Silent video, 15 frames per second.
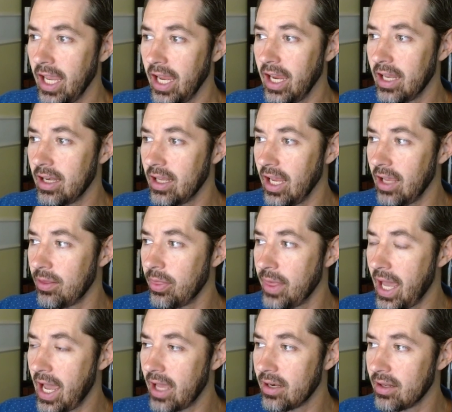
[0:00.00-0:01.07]
and and
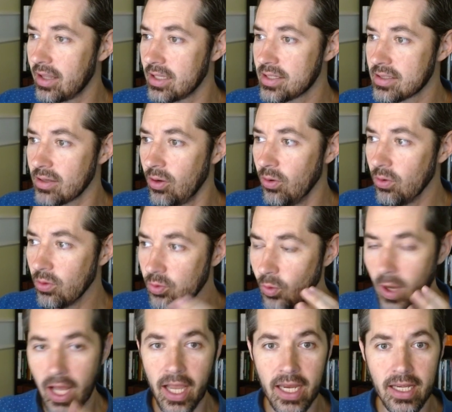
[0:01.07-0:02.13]
that this old
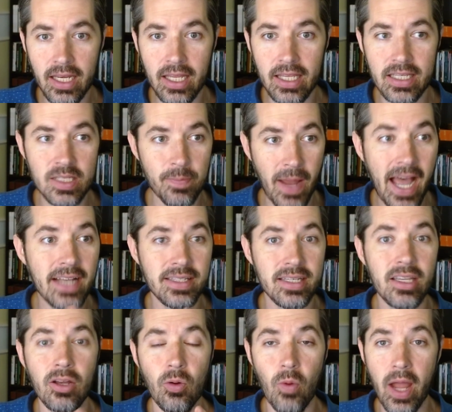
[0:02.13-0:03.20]
wine is
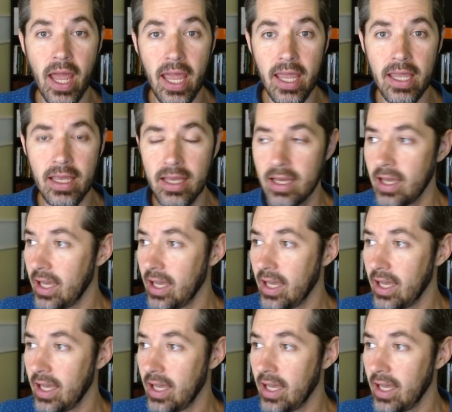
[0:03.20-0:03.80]
passing away.